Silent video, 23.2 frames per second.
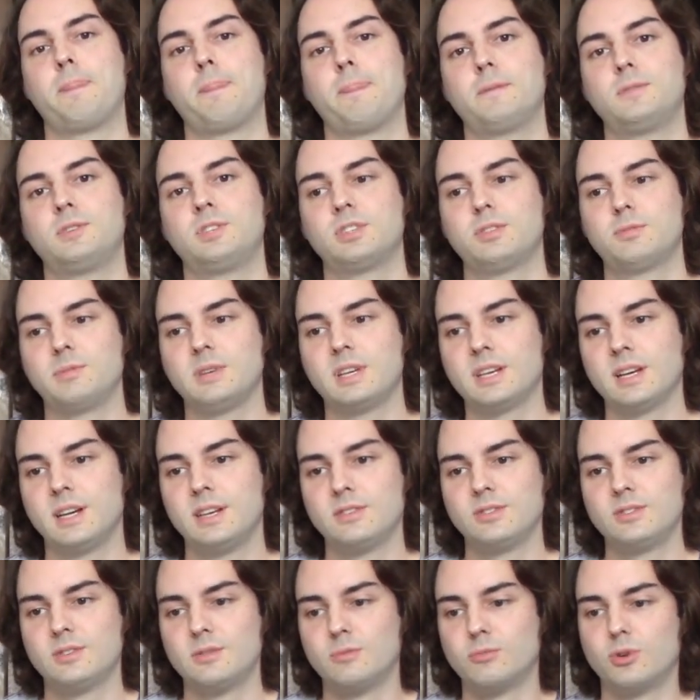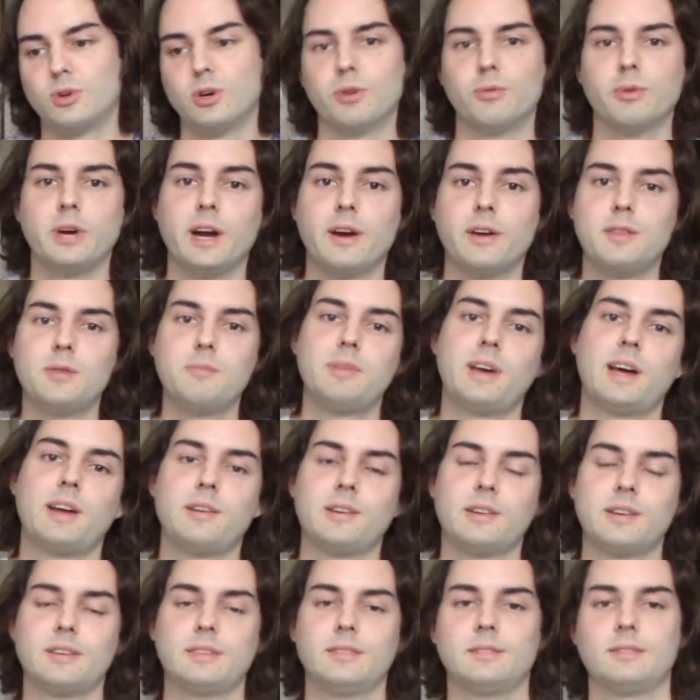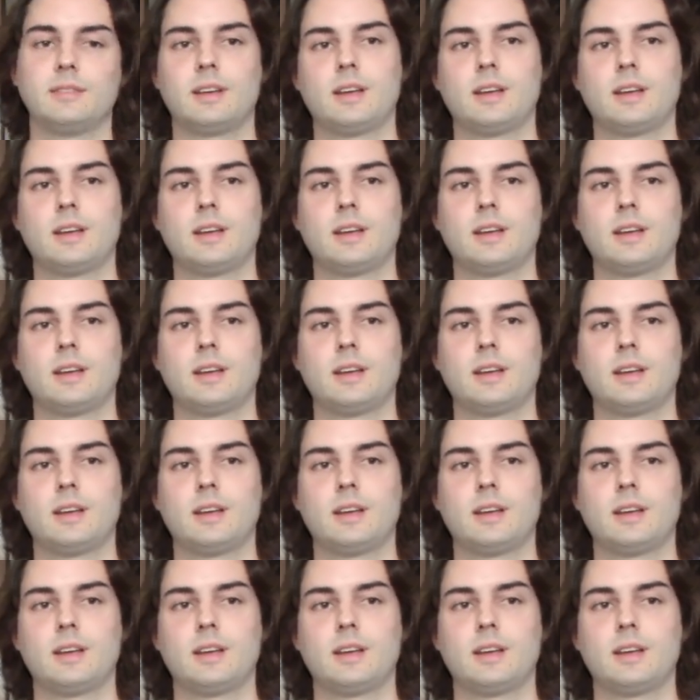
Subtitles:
Just because the more rare, the better.